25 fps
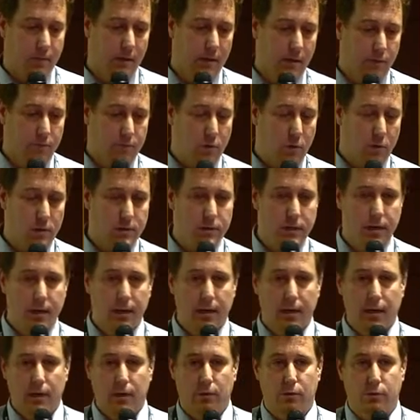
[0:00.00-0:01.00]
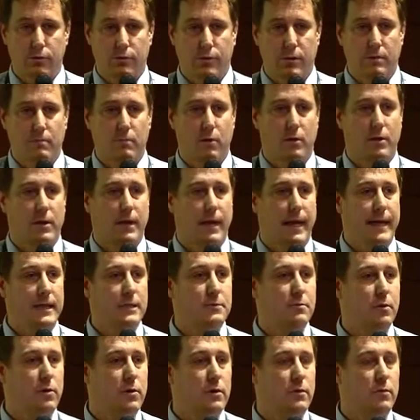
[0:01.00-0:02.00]
Of course, you want to import and
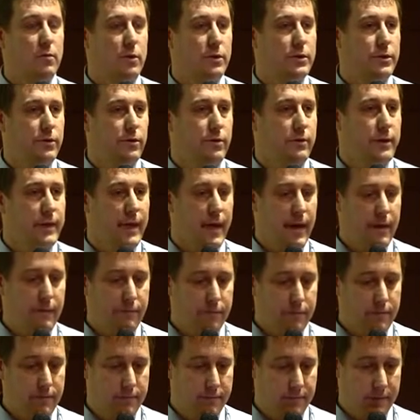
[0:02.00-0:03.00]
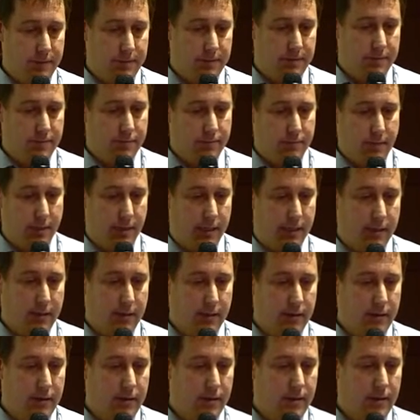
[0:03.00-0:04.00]
export what you already have. It's
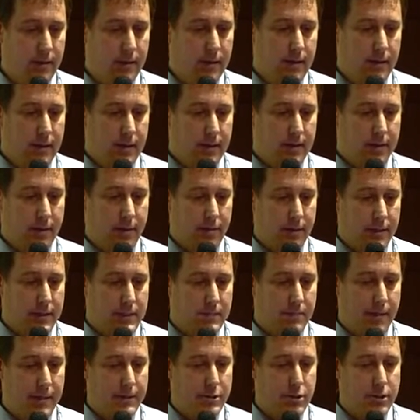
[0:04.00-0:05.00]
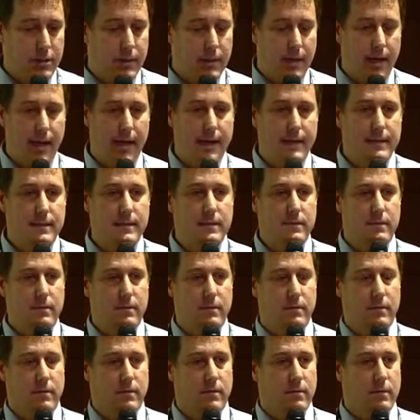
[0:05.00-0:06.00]
clear, nothing special, and
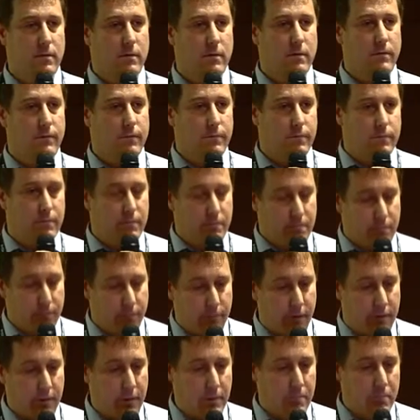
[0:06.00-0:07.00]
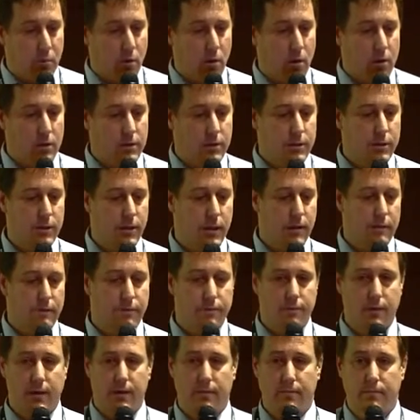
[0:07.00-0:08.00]
very important, you
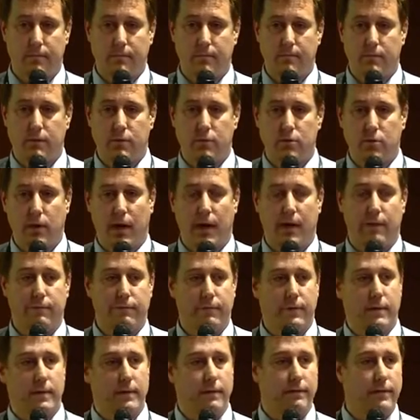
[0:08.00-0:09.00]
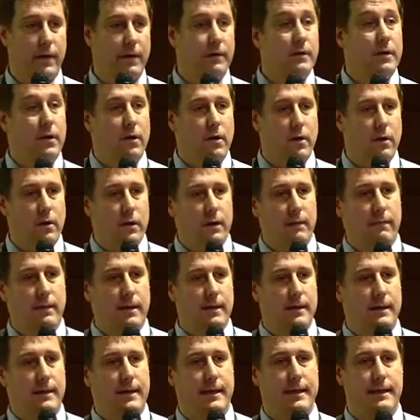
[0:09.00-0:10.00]
have to have a very early
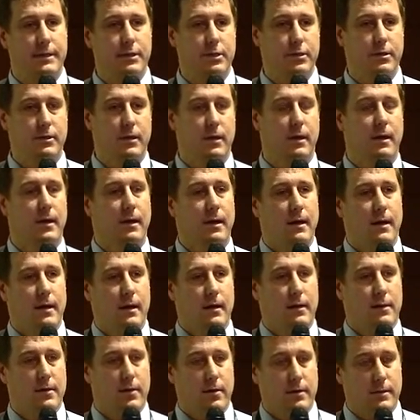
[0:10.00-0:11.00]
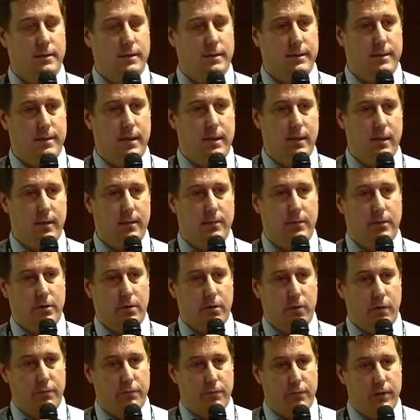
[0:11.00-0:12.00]
validation across the
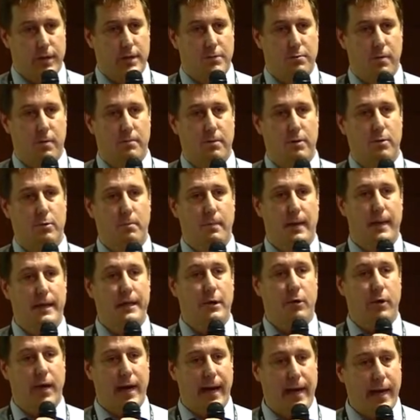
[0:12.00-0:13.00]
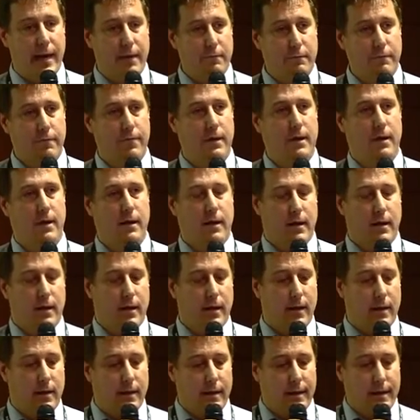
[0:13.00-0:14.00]
configuration parameter domain you have
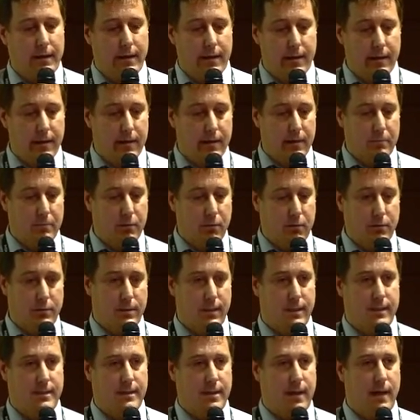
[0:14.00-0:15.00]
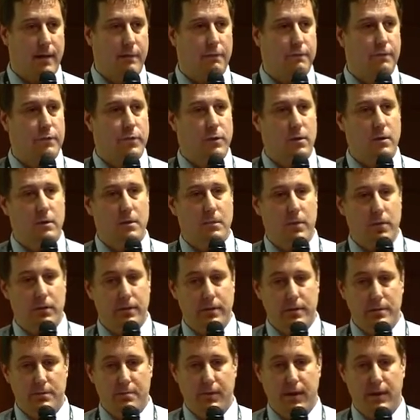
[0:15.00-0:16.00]
in the process. I've talked about
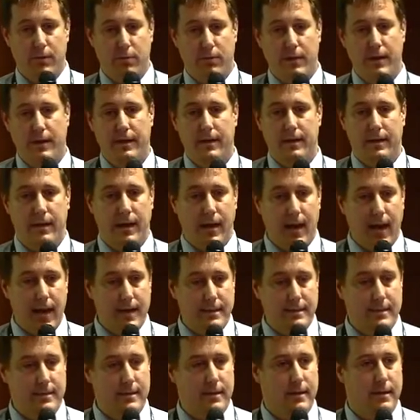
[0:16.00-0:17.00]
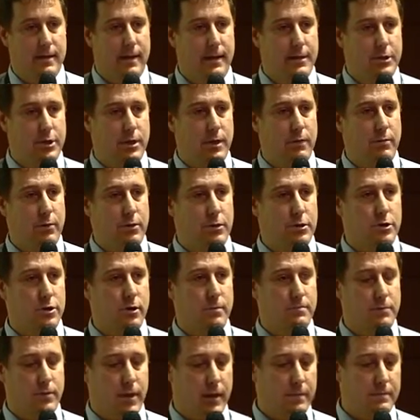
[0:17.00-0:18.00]
this, by the way, in the last Halle
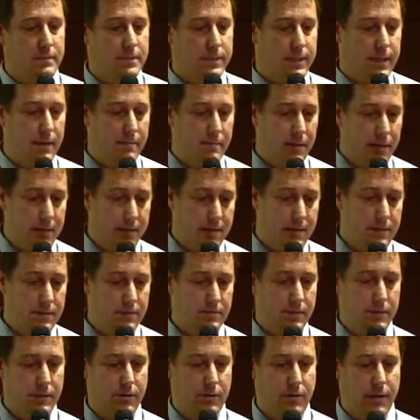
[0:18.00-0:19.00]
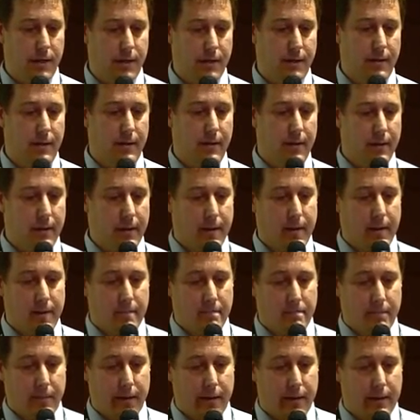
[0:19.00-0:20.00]
workshop, so I'm skipping this, but you can
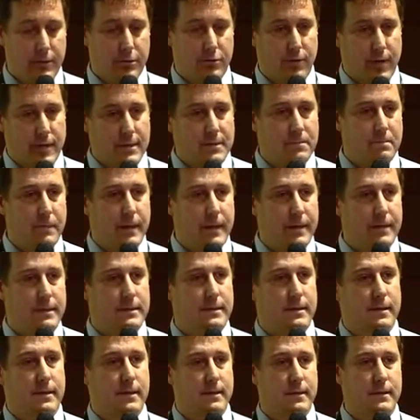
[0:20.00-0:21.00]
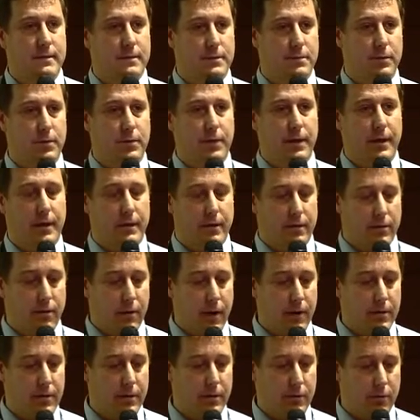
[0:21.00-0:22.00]
trust me, it's working
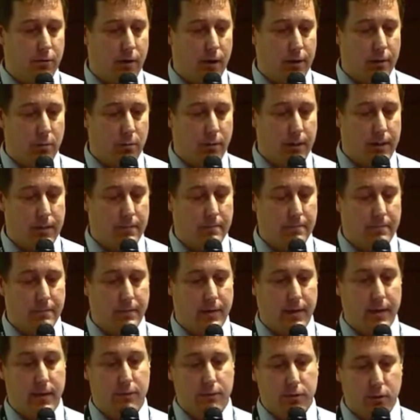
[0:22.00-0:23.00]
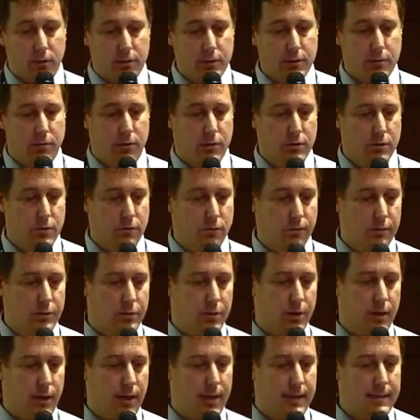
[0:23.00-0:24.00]
rather well. And of course, you want to
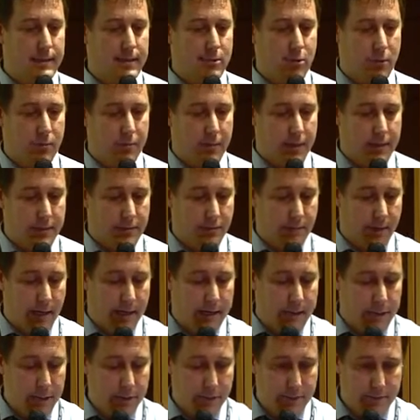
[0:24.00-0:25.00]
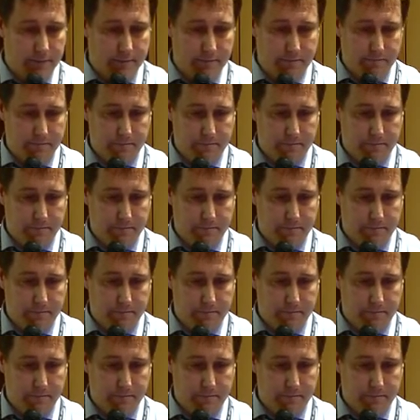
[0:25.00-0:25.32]
visualize complex relations.